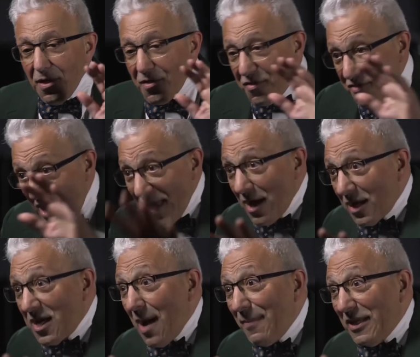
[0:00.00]
They are
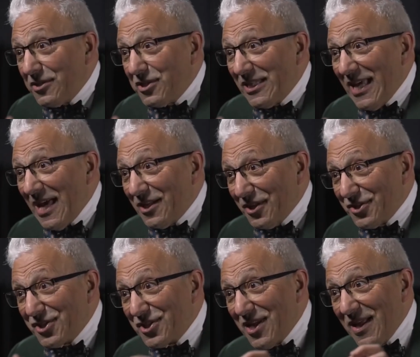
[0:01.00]
coming to get
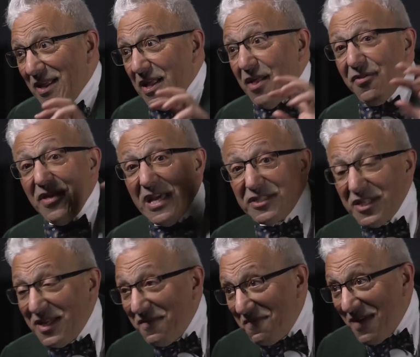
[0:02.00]
us. There's
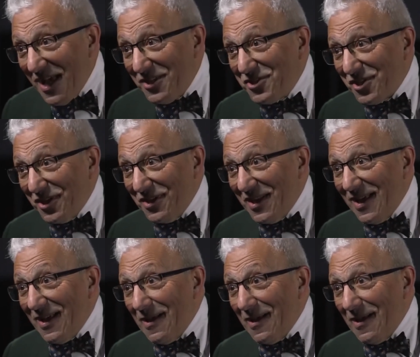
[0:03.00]
an invasion.